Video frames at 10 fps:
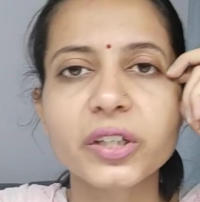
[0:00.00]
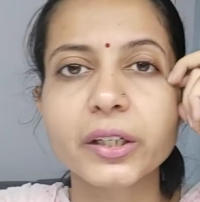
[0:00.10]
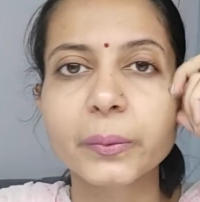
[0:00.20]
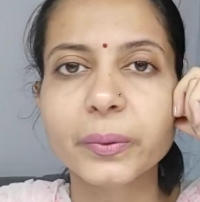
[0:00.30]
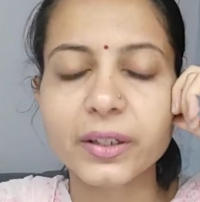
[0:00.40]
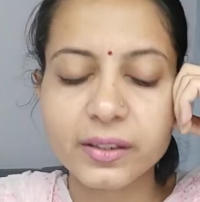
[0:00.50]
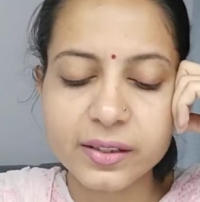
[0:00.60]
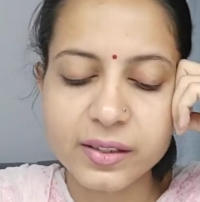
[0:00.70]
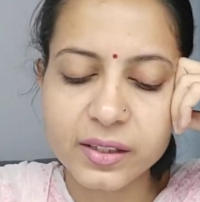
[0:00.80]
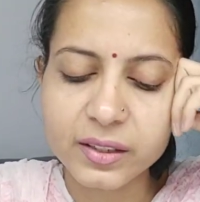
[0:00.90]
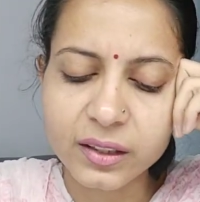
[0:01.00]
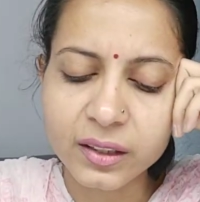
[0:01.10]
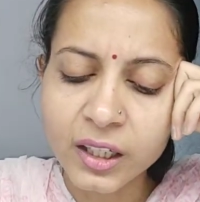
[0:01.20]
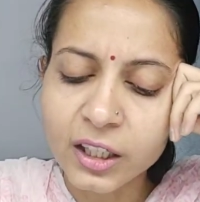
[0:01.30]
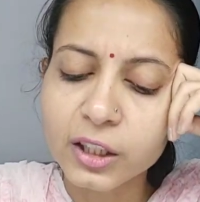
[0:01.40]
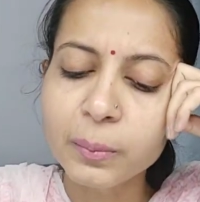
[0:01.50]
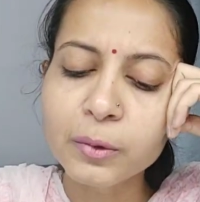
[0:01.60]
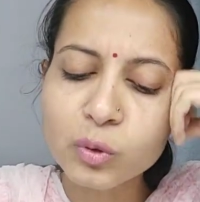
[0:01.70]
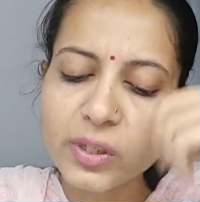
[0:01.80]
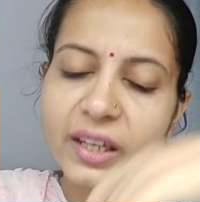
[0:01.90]
Reaper, it is written, the
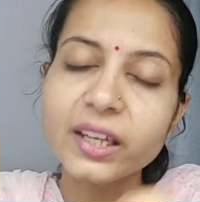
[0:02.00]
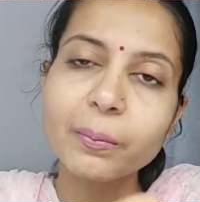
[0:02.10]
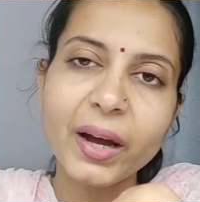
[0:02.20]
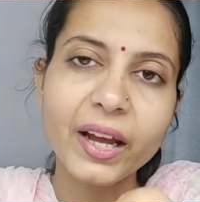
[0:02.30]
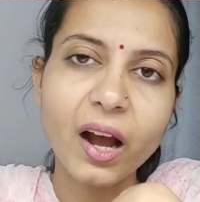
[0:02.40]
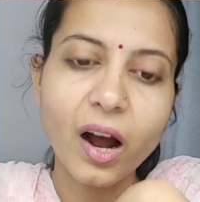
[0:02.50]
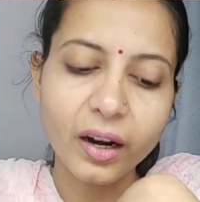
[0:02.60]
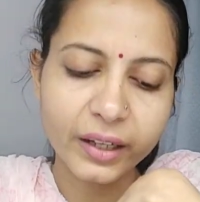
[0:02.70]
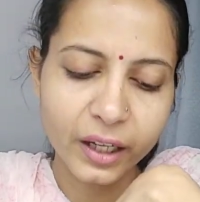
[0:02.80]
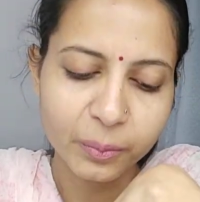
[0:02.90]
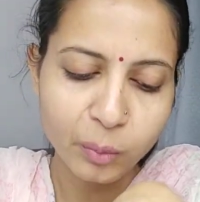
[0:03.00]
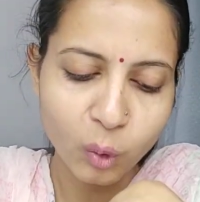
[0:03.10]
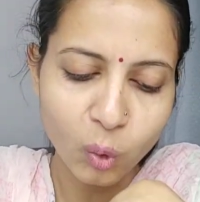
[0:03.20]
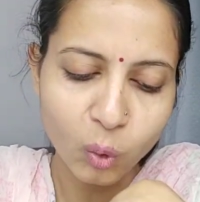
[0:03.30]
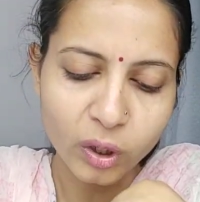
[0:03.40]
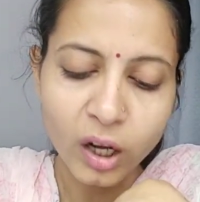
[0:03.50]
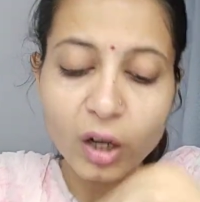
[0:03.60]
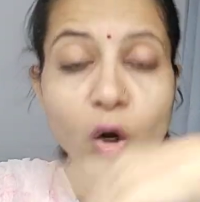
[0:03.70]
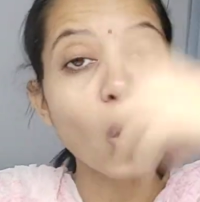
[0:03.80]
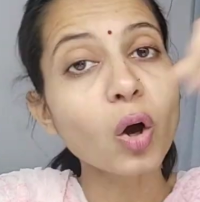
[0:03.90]
music in my heart I bore
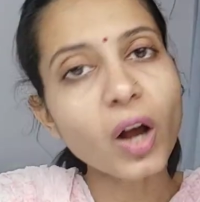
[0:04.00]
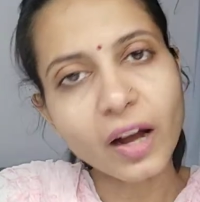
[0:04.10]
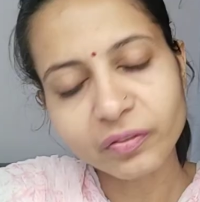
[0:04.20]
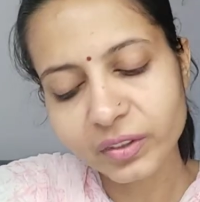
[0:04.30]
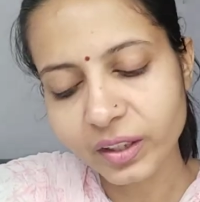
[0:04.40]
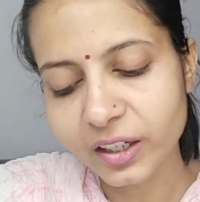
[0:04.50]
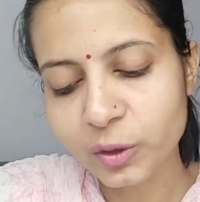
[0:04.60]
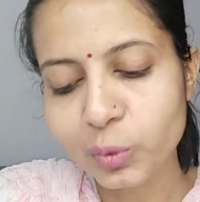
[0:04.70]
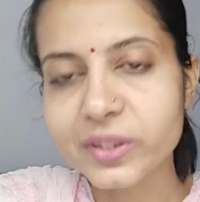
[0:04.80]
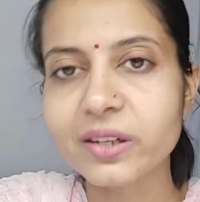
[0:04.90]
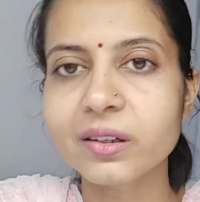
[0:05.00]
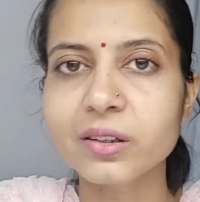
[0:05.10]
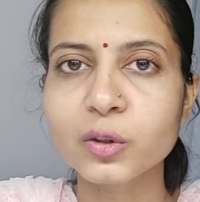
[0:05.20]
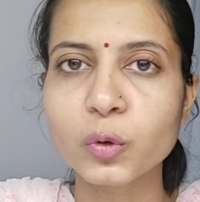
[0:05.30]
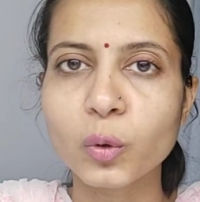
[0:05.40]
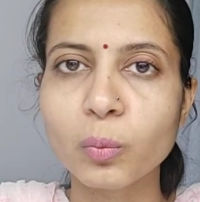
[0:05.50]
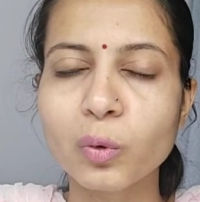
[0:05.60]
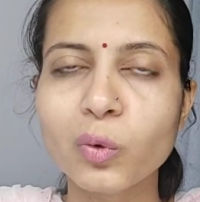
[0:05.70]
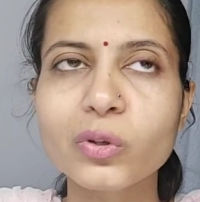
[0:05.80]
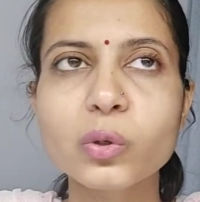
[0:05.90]
long after it was heard no
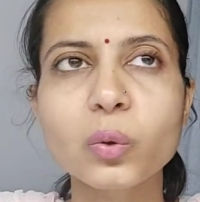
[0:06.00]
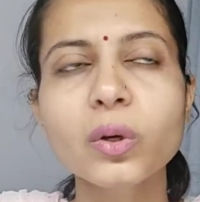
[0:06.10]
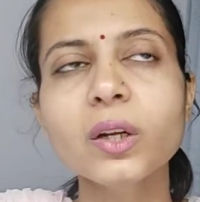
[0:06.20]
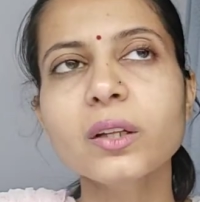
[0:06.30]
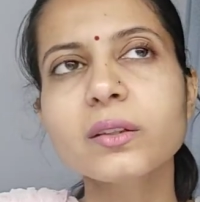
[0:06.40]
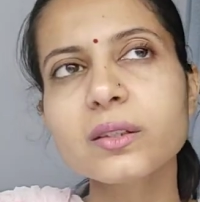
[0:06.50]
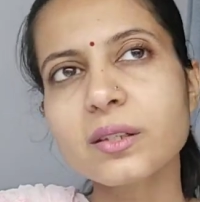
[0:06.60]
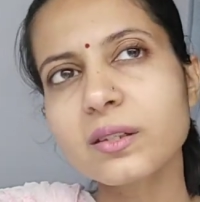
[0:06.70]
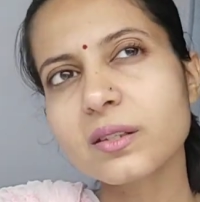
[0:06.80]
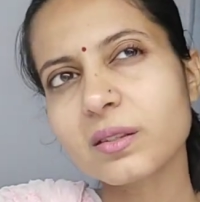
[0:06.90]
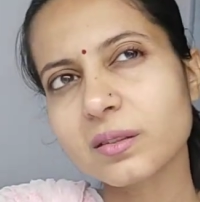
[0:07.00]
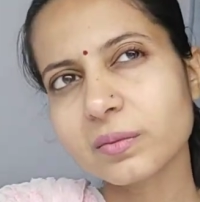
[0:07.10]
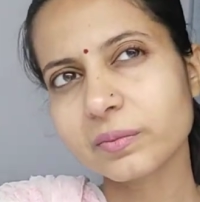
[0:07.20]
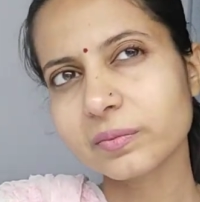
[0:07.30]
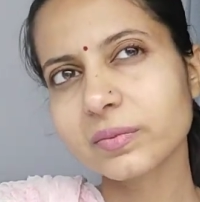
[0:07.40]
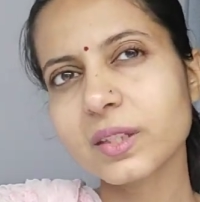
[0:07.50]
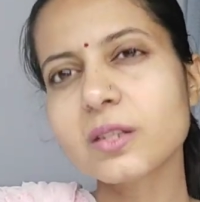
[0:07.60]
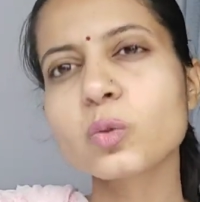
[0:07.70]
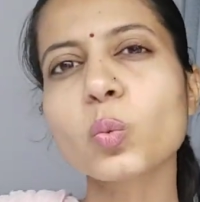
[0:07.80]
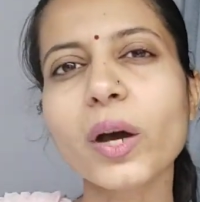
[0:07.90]
more. So this
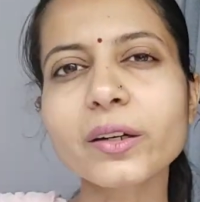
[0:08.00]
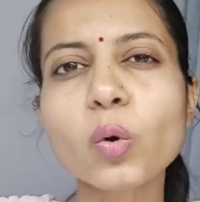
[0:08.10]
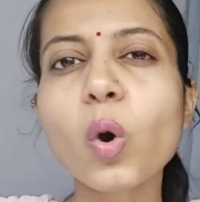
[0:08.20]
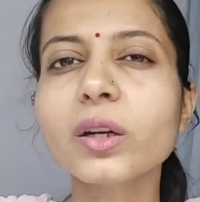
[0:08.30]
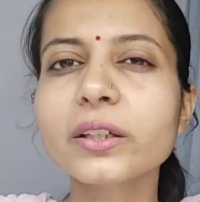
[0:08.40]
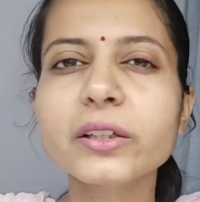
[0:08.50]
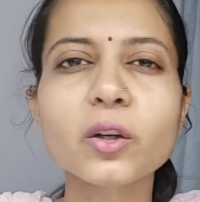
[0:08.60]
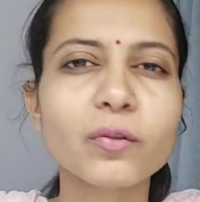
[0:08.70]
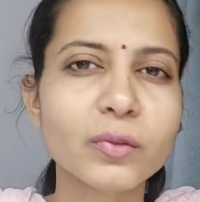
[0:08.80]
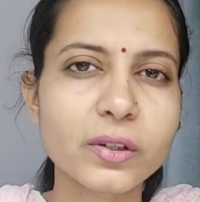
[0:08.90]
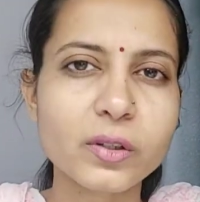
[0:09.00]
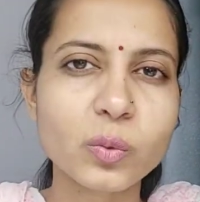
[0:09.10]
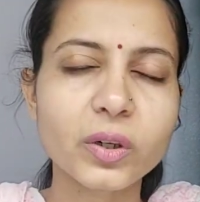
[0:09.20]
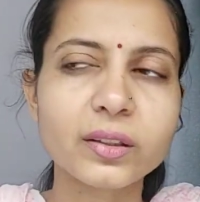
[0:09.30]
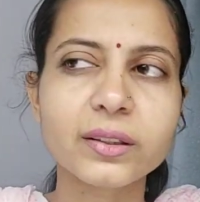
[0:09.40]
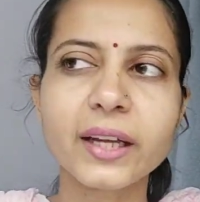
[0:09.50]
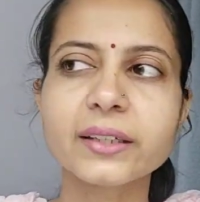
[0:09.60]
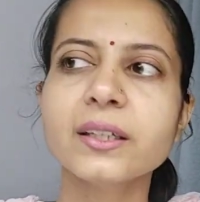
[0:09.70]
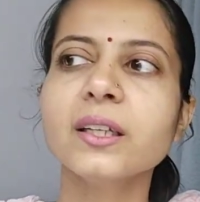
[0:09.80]
is one quality of Wordsworth, that